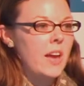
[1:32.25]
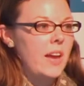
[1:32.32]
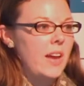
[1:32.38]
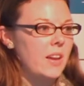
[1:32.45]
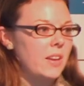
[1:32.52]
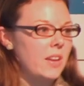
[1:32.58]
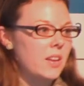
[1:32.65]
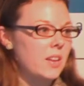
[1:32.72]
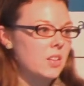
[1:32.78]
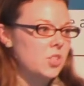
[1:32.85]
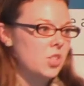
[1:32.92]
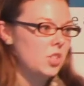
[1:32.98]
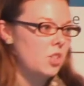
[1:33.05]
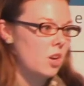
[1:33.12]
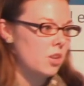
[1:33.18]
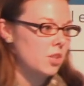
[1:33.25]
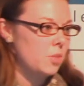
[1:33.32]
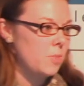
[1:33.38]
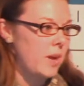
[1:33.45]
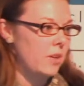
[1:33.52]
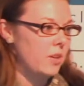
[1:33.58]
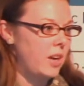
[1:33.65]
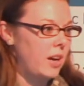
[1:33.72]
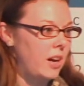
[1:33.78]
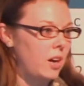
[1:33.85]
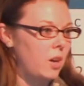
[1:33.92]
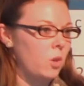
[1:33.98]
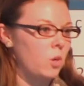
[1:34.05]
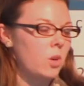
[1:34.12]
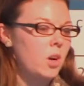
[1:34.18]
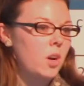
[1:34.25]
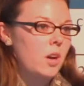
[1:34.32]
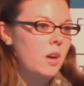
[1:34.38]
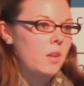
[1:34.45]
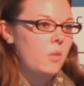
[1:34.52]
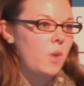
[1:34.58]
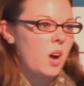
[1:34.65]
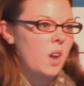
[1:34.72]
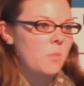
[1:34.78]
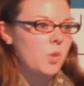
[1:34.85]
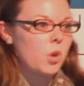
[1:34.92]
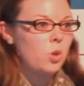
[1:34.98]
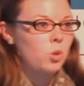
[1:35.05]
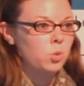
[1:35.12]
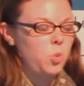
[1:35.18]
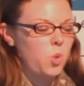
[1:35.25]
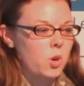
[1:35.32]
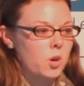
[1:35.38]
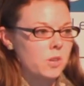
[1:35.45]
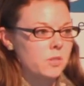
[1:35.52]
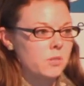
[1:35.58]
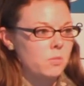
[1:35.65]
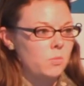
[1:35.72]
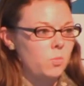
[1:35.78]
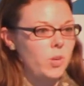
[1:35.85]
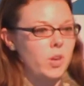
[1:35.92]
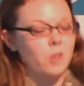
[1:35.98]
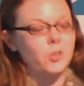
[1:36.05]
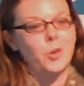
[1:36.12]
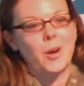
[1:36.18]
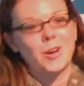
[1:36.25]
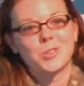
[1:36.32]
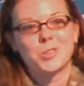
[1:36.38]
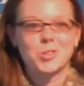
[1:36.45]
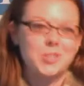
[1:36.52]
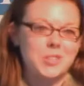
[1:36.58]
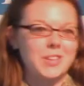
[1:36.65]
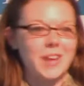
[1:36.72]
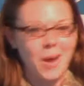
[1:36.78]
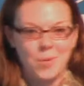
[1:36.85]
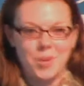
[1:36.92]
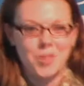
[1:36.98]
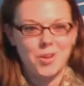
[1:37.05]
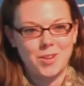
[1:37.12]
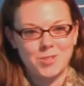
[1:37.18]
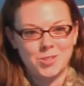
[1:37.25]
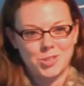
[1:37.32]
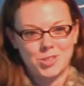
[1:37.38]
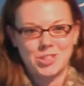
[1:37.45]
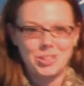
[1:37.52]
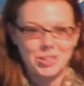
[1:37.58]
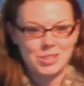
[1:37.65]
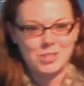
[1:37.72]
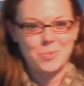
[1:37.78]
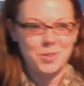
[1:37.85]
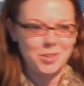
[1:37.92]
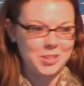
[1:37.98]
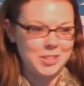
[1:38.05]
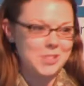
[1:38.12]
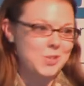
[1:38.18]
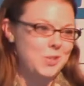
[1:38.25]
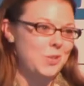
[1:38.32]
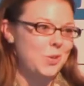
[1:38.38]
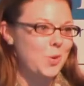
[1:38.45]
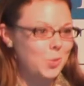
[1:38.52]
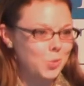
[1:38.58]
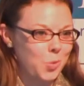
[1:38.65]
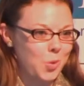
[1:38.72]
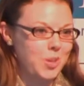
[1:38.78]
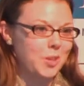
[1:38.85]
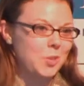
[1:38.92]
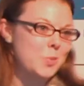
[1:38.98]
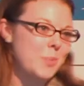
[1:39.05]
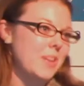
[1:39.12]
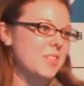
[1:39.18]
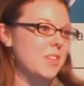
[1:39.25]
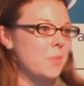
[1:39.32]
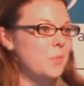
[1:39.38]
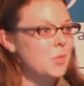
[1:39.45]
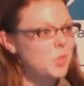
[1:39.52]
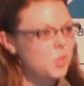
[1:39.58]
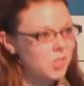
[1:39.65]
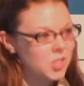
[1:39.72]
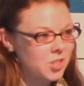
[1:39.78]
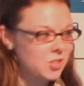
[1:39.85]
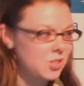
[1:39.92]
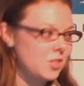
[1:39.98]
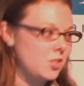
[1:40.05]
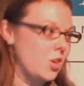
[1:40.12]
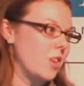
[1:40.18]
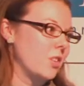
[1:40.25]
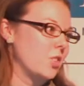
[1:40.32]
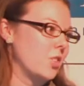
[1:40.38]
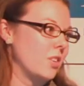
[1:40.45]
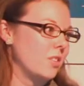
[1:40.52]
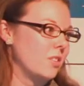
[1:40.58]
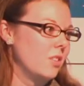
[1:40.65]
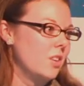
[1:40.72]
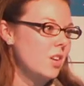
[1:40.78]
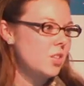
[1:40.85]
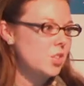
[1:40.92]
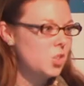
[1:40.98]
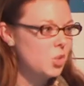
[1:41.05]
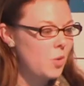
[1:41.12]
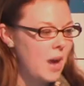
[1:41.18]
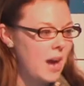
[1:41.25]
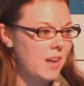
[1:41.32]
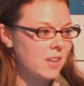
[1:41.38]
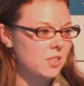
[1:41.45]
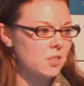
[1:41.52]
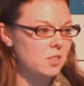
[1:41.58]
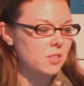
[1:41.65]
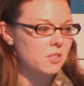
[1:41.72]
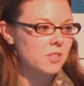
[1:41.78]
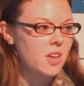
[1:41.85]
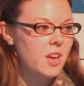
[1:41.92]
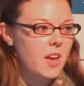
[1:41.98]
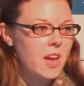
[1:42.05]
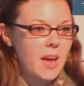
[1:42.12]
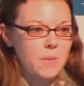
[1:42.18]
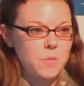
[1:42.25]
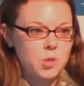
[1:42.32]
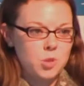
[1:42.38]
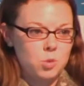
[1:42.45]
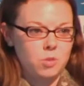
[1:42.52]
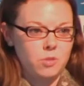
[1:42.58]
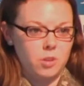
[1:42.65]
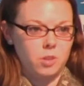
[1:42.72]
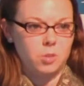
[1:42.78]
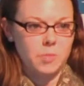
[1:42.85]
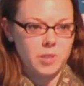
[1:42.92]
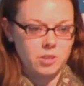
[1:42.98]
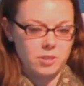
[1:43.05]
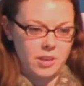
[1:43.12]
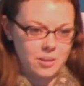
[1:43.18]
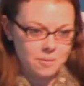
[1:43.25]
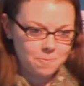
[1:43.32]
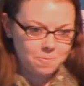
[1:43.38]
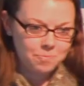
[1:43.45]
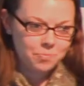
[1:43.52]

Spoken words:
And in it, she talks about how the Cold War, we all know how we thought of strategic stability during the Cold War. It was based on mutually assured destruction, two actors, and mutual vulnerability.